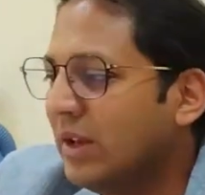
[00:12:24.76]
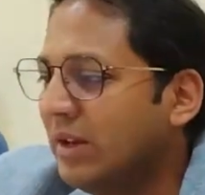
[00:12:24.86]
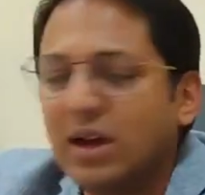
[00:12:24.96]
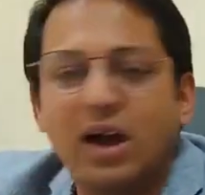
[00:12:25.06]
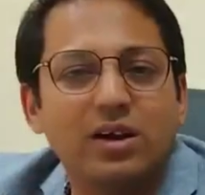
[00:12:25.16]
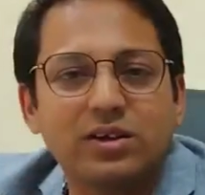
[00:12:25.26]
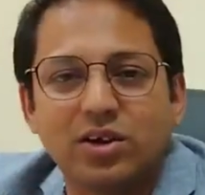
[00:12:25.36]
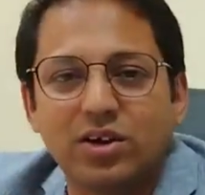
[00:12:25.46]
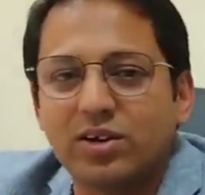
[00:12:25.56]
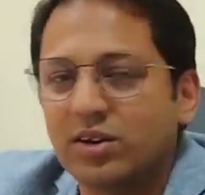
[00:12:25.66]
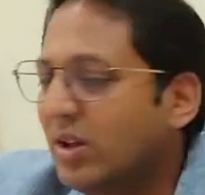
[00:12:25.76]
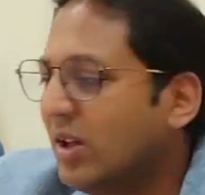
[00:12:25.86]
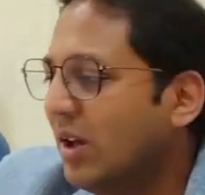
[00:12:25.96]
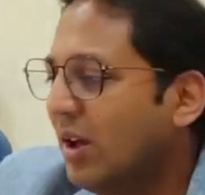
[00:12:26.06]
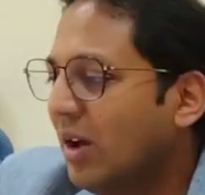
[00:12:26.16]
Neha Sharan,
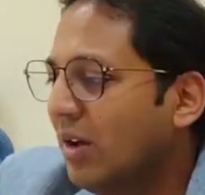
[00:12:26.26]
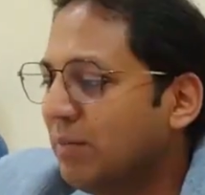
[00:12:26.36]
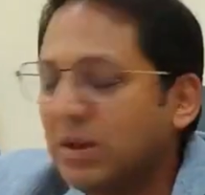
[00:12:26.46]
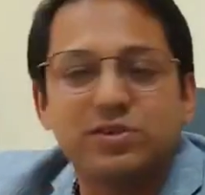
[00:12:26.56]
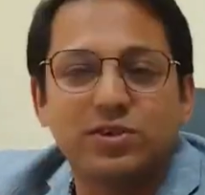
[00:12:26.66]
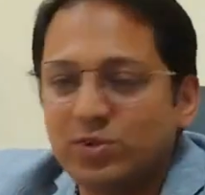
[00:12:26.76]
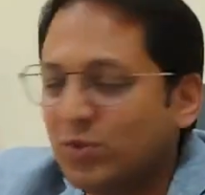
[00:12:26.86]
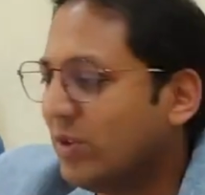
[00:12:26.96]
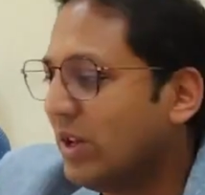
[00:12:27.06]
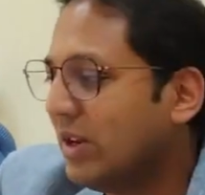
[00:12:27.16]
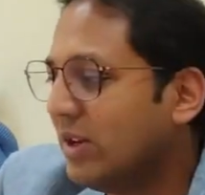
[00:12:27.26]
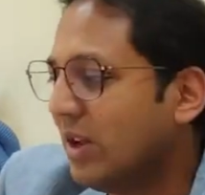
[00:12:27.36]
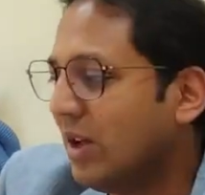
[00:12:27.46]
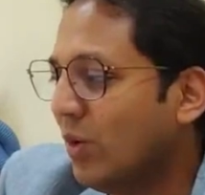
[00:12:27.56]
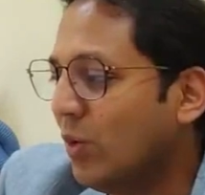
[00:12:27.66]
PhD student,
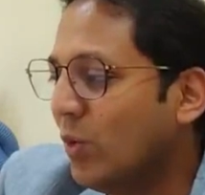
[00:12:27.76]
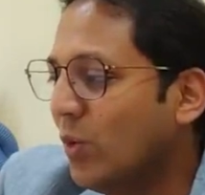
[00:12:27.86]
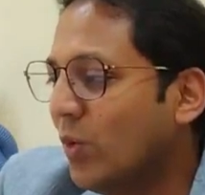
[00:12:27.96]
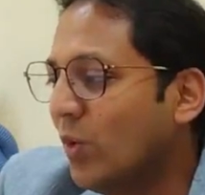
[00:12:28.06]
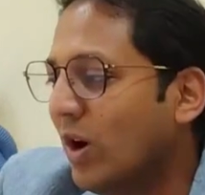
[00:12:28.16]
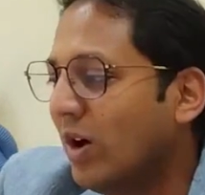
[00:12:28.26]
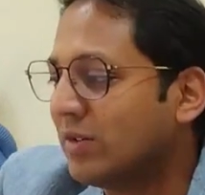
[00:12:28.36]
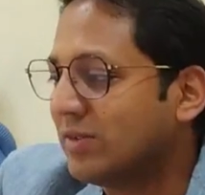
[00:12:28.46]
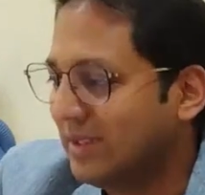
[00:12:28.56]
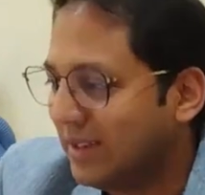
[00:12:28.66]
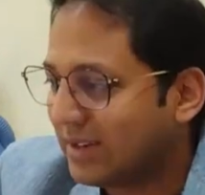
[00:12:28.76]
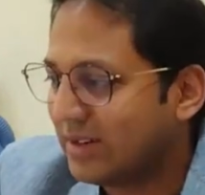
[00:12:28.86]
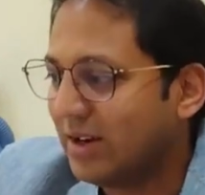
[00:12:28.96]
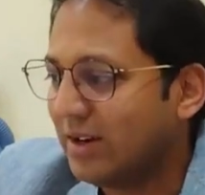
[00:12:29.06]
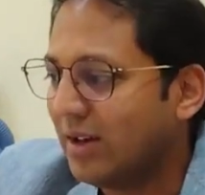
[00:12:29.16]
who was
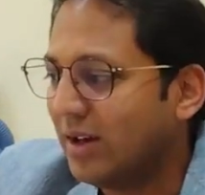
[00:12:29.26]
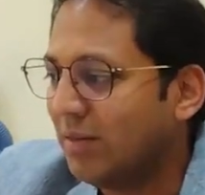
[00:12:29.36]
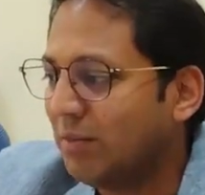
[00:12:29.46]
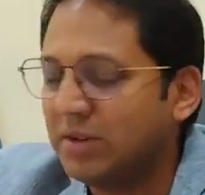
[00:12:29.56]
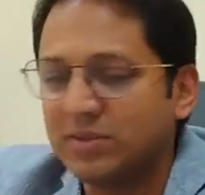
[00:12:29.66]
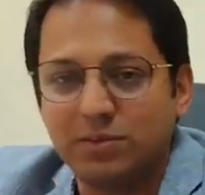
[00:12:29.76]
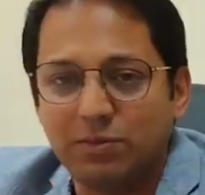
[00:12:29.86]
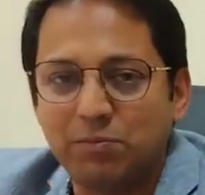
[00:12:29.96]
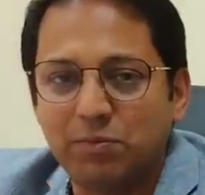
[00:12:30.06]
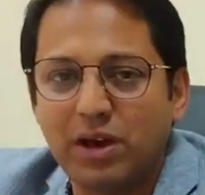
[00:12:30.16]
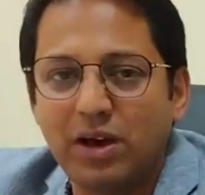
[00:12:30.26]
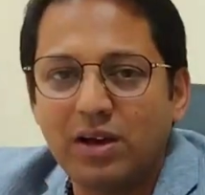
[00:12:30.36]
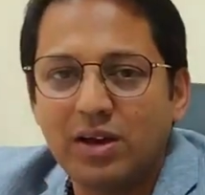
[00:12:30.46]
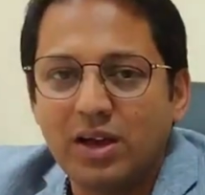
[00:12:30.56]
selected by CEFIPRA,